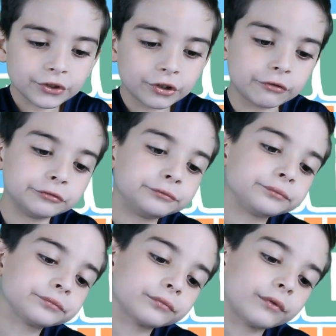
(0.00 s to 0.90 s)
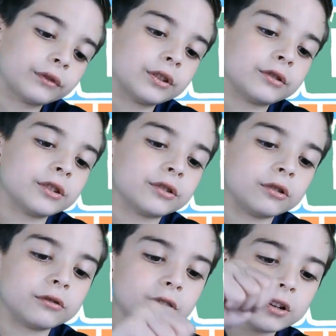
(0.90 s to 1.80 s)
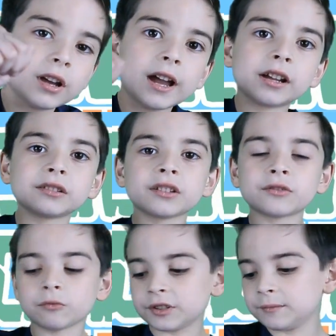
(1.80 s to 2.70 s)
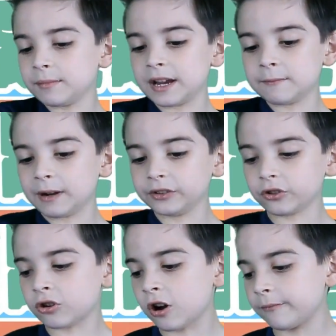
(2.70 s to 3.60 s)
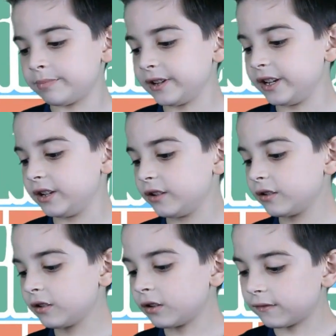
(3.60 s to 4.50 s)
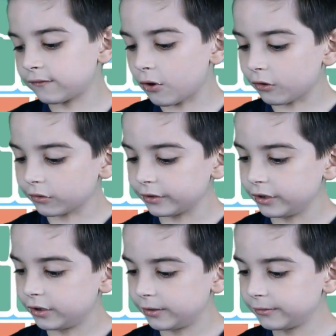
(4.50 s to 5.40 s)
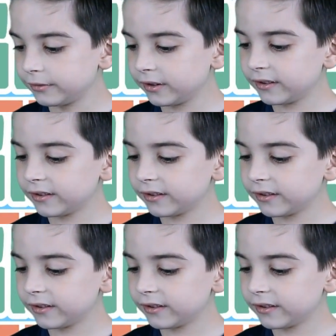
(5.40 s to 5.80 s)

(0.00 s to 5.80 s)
So, this is so... And this was made by the company of Oreo.